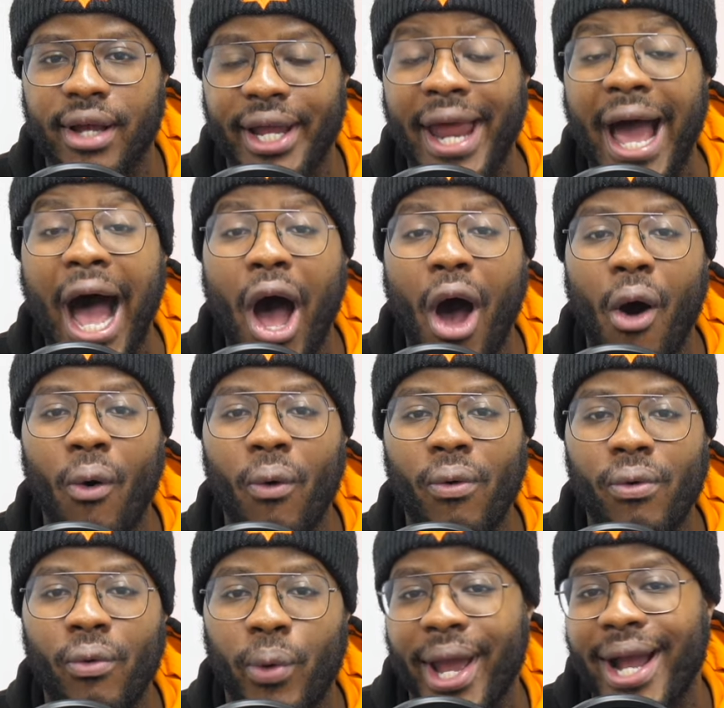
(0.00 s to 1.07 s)
and
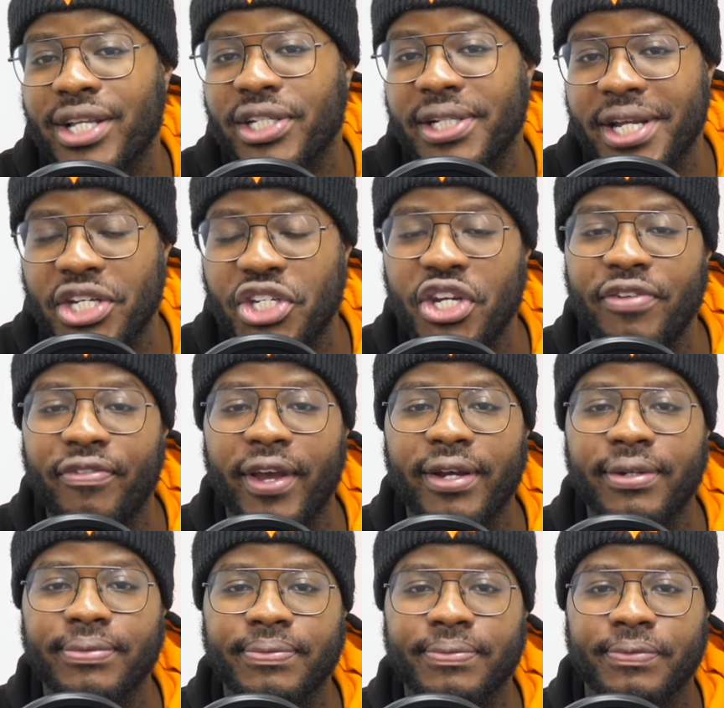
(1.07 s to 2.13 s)
how we actually achieve it.